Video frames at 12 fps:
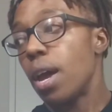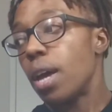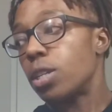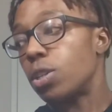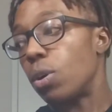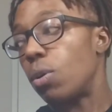
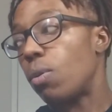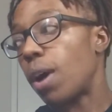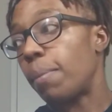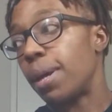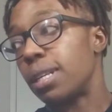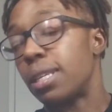So
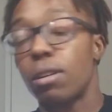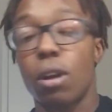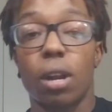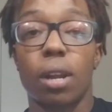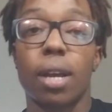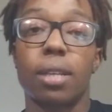I basically
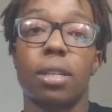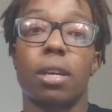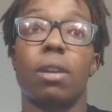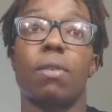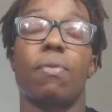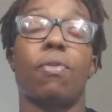started, like I
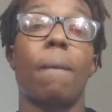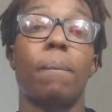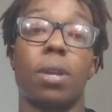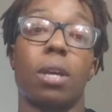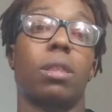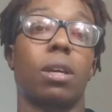said,
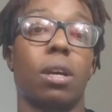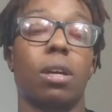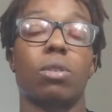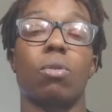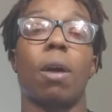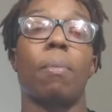from nothing.
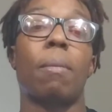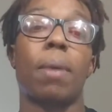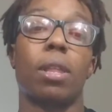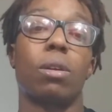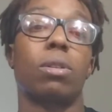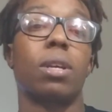So I brought
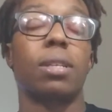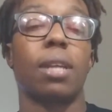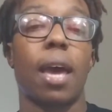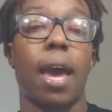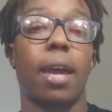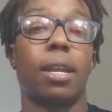my little things that
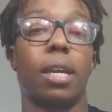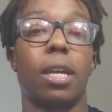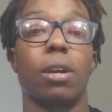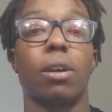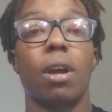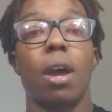I had
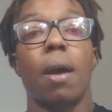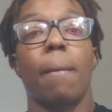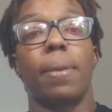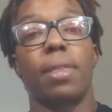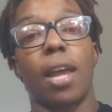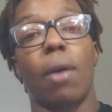here,
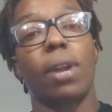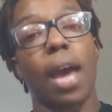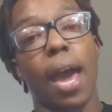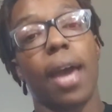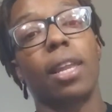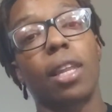but then I would
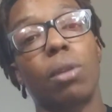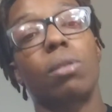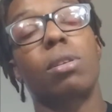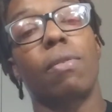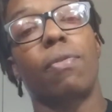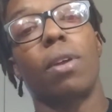add little
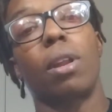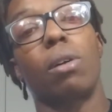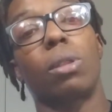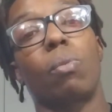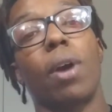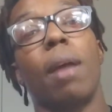stuff
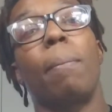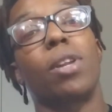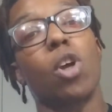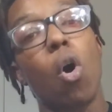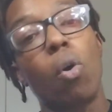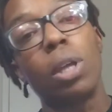along the way,
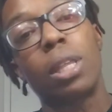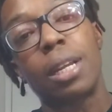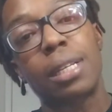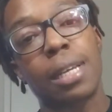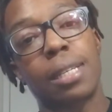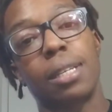but only the
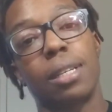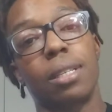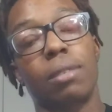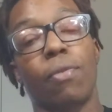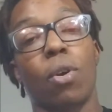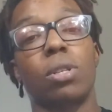
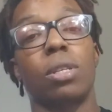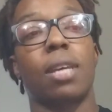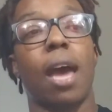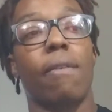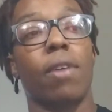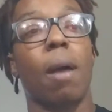necessities versus
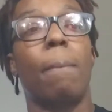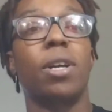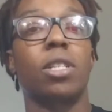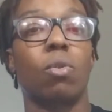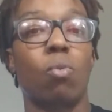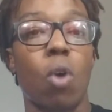having a
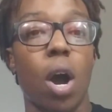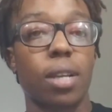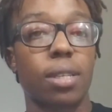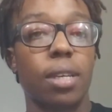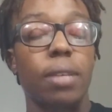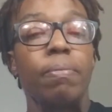bunch of
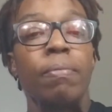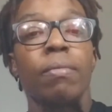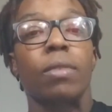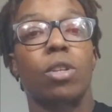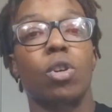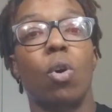
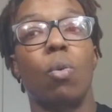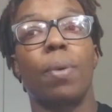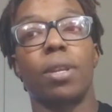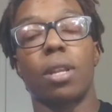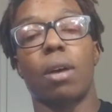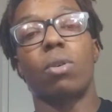wants. So
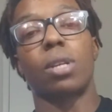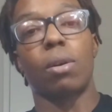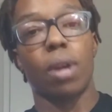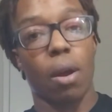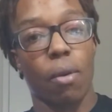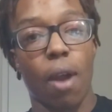basically, of course,
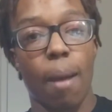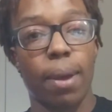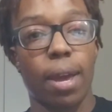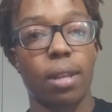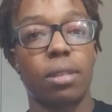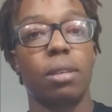I
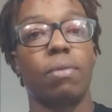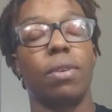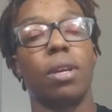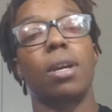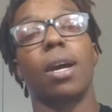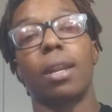get a
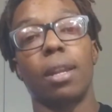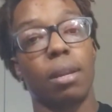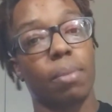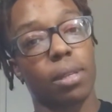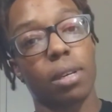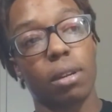TV. I
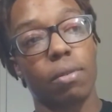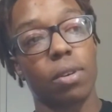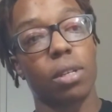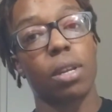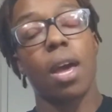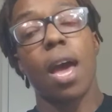needed my
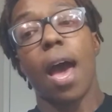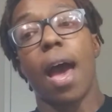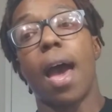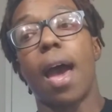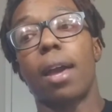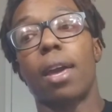television.
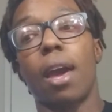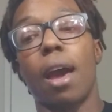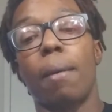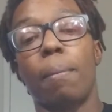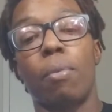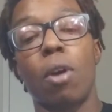
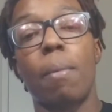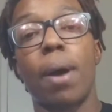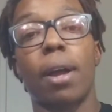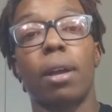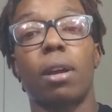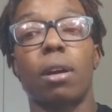I brought
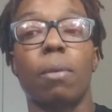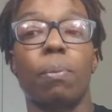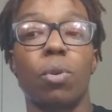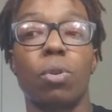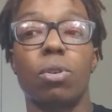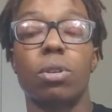my
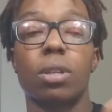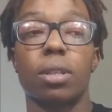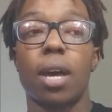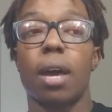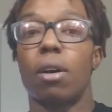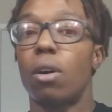computers because
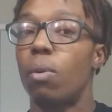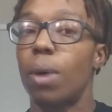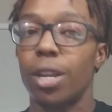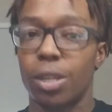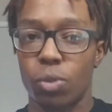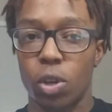
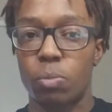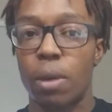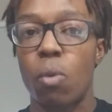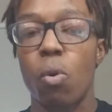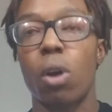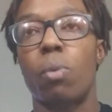that's what I do
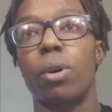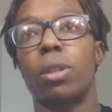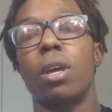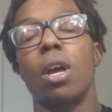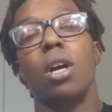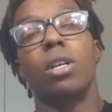my work
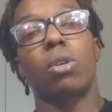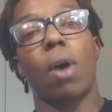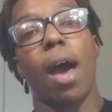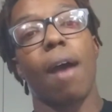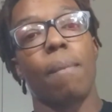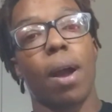with. So I
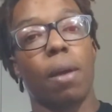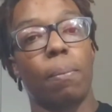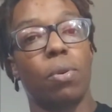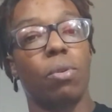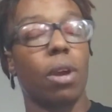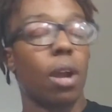have my
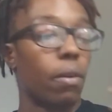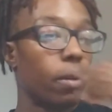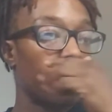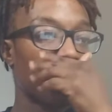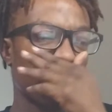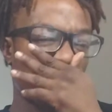computer
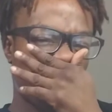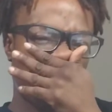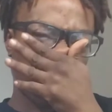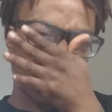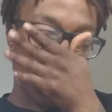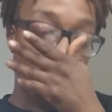area.
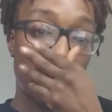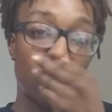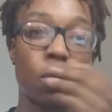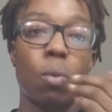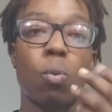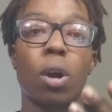All my
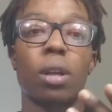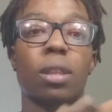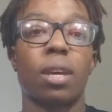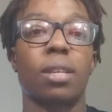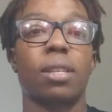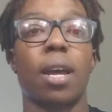little work
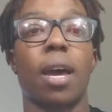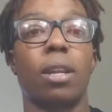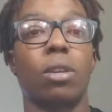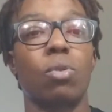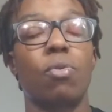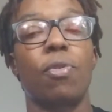things that
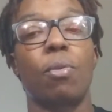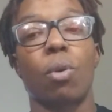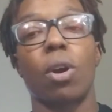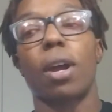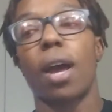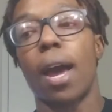I do for
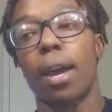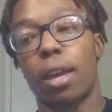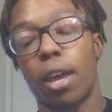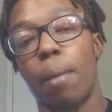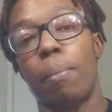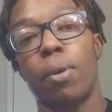work, I
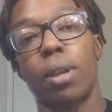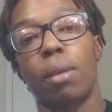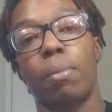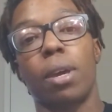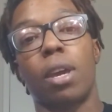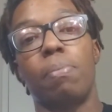bring
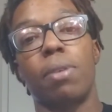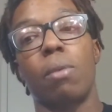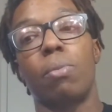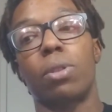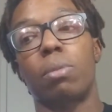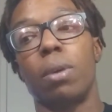them and keep
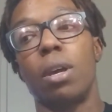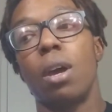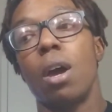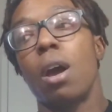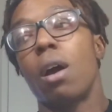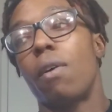them with me.
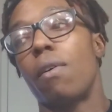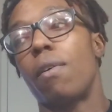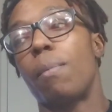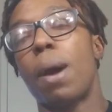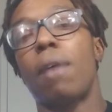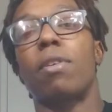
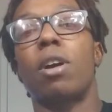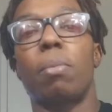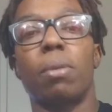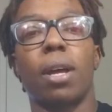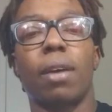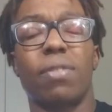Or I
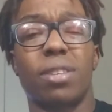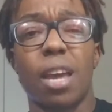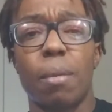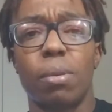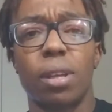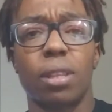have a
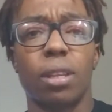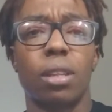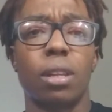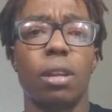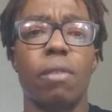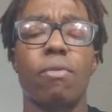table in
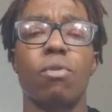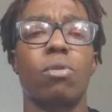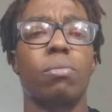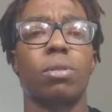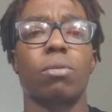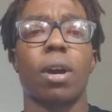the living
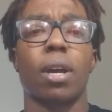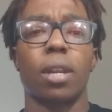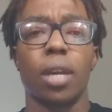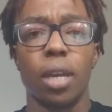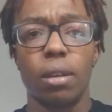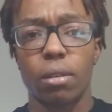room so I can
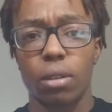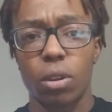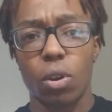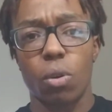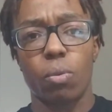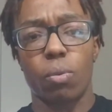eat,
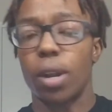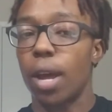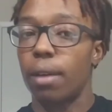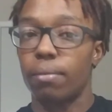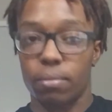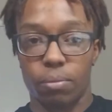when
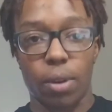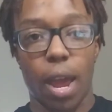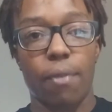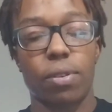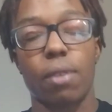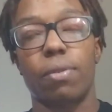I
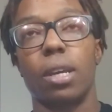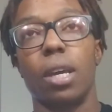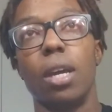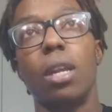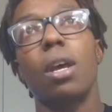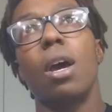have stuff to
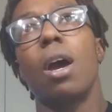eat.